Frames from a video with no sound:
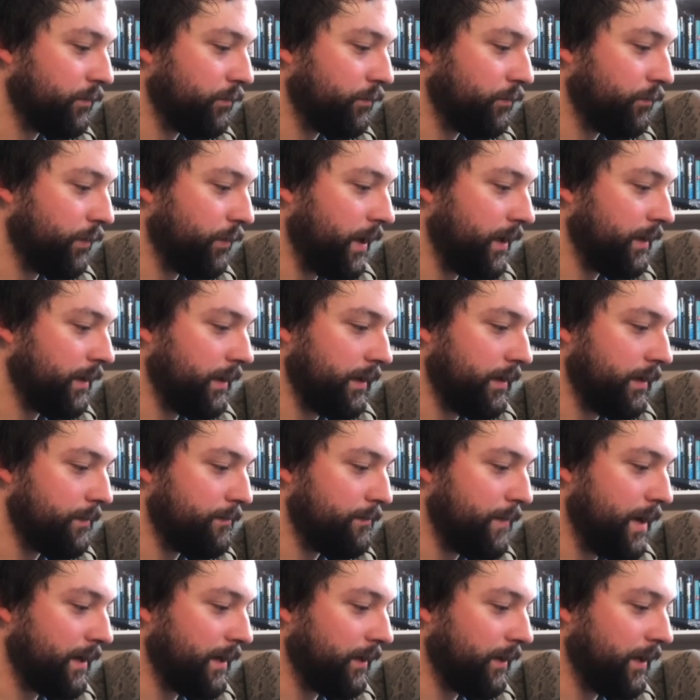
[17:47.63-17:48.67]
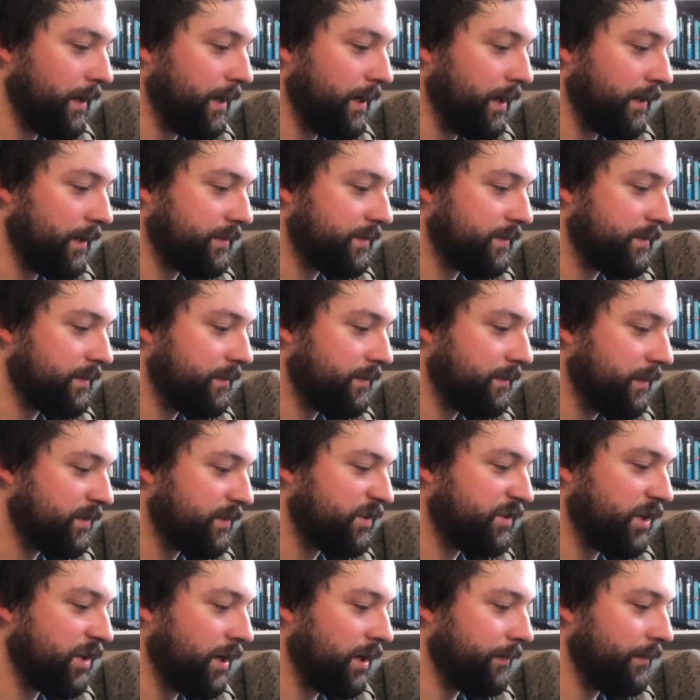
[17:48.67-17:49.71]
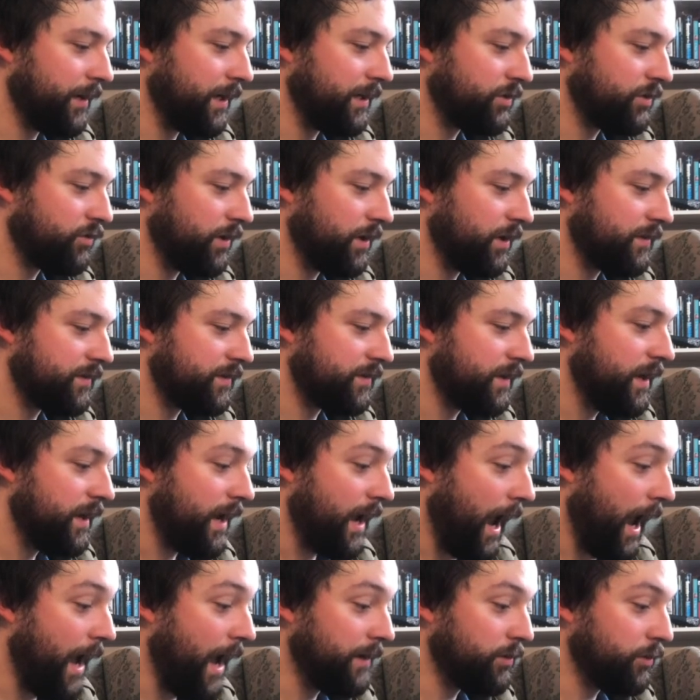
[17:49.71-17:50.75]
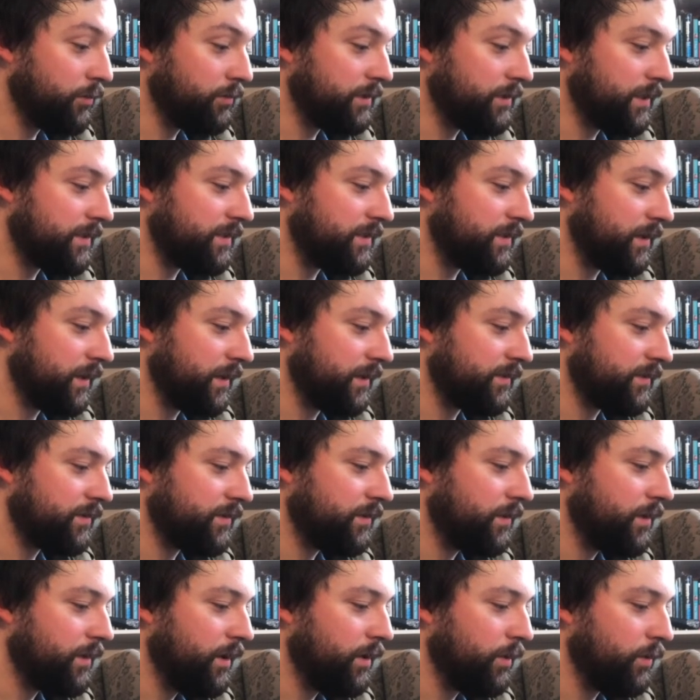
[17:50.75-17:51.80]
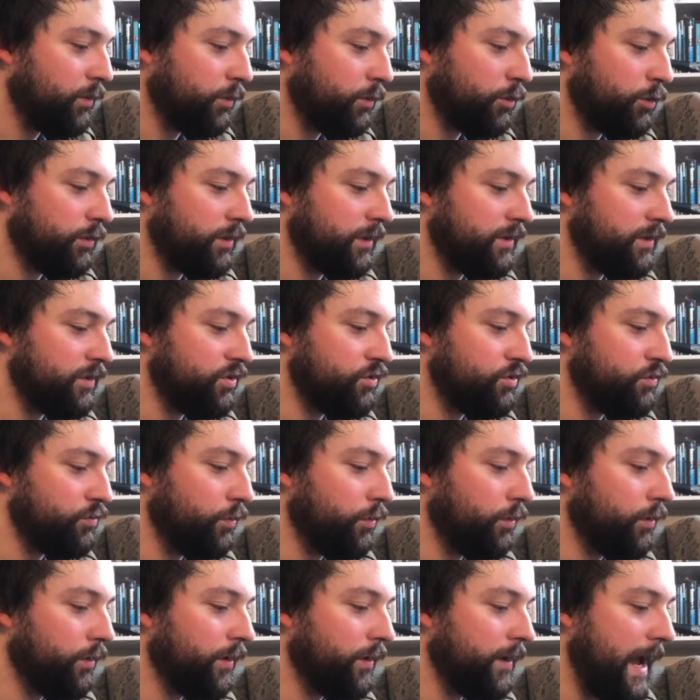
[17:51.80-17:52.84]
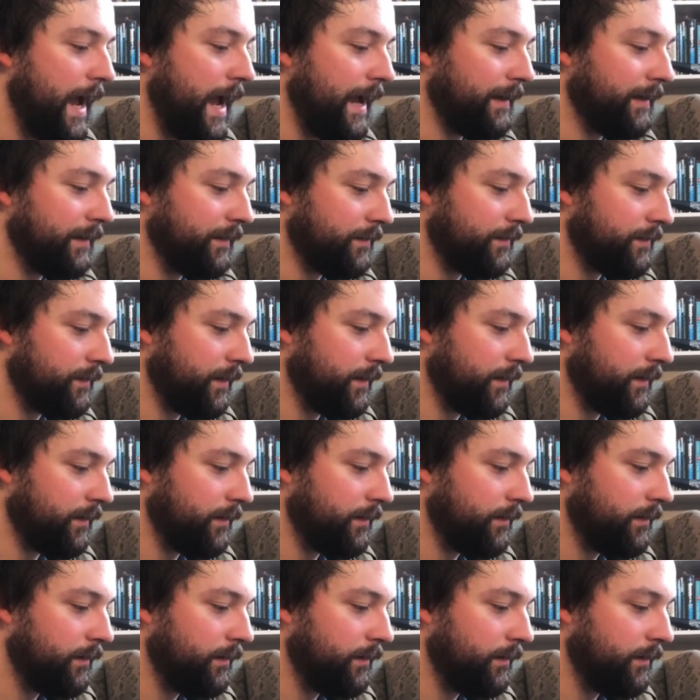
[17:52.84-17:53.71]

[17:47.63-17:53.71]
Ready Menelaus, the son of Atreus, and Odysseus, who could endure anything.